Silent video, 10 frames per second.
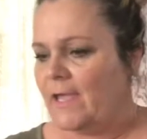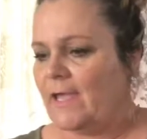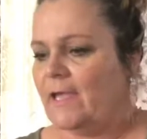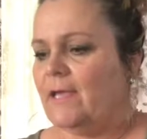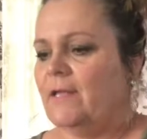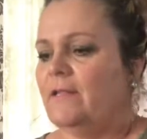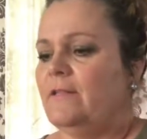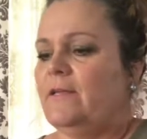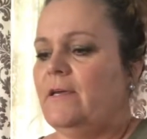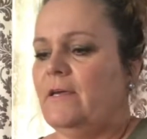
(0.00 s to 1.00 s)

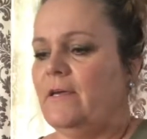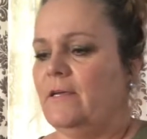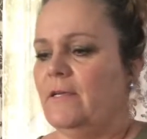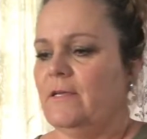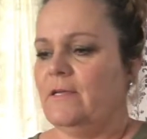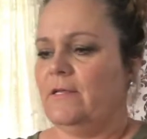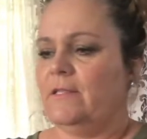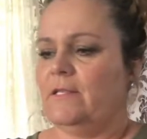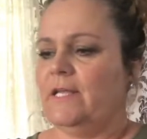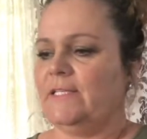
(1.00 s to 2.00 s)
And
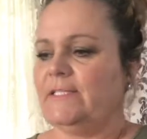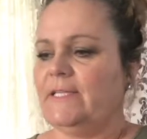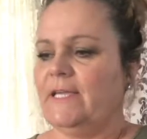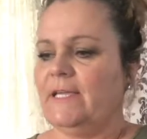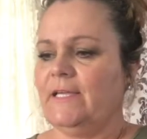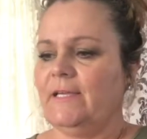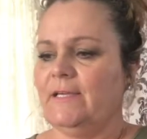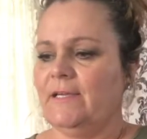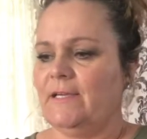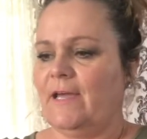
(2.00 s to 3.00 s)
the next thing
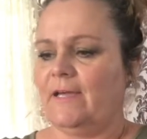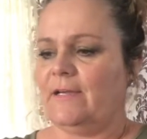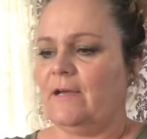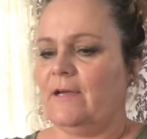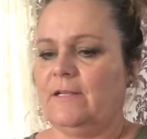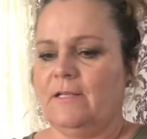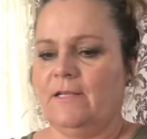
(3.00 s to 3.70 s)
I got